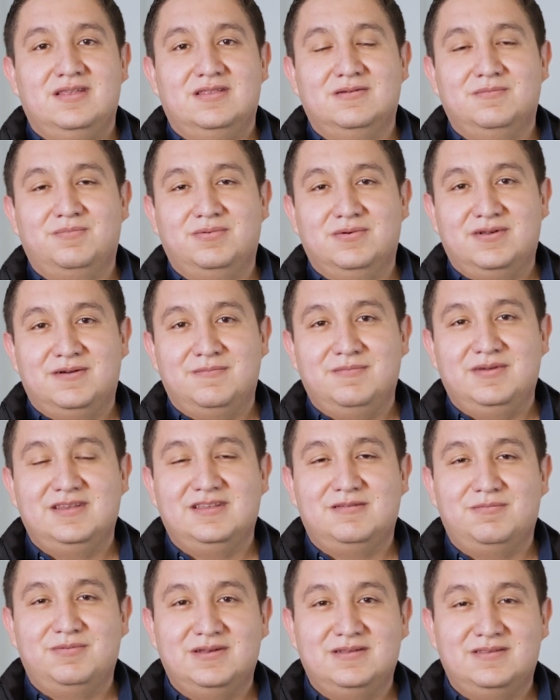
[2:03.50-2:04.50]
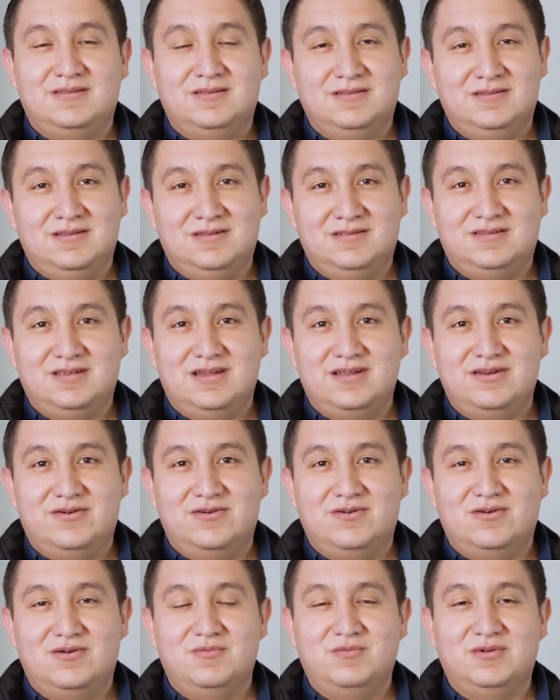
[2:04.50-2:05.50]
to put a mini split inside your
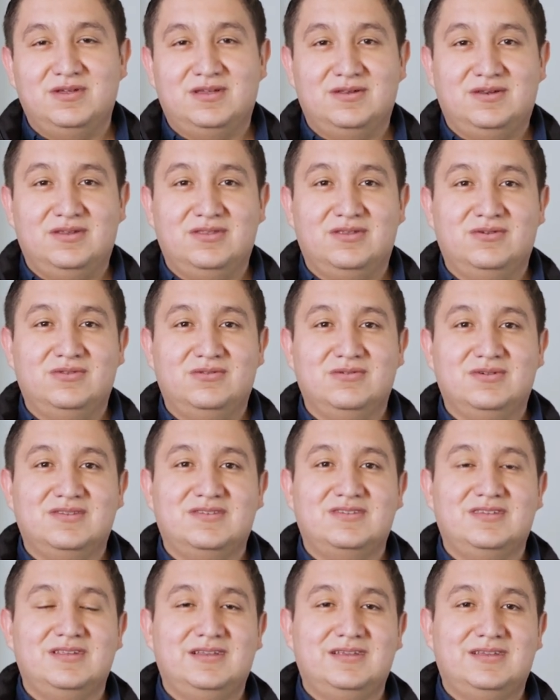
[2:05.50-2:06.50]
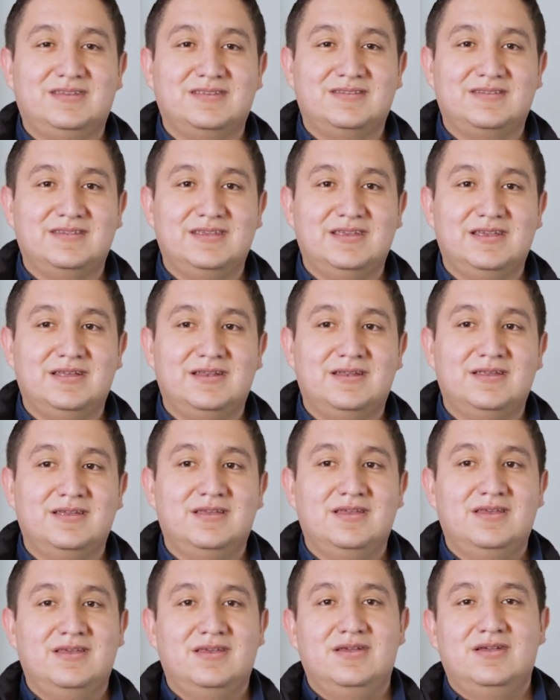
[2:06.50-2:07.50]
home. We could either do a ceiling cassette,
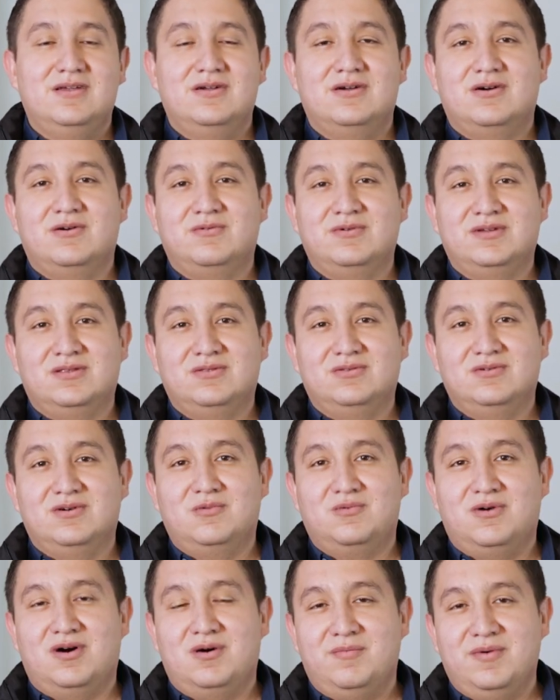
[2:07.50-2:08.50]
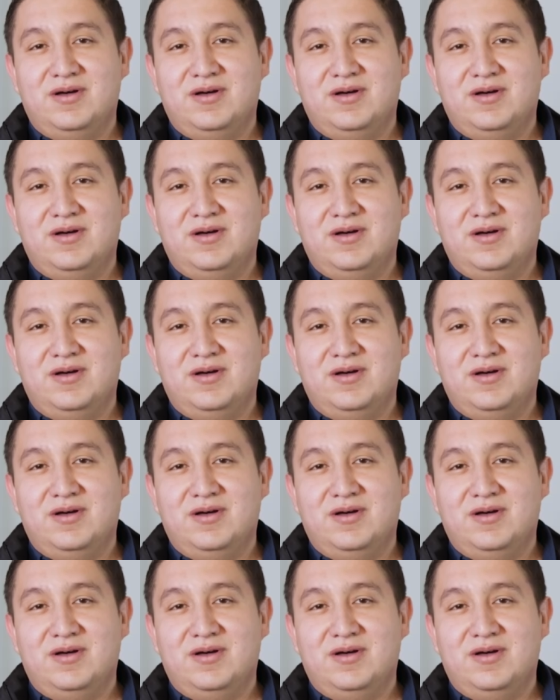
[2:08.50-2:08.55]
or we can do a wall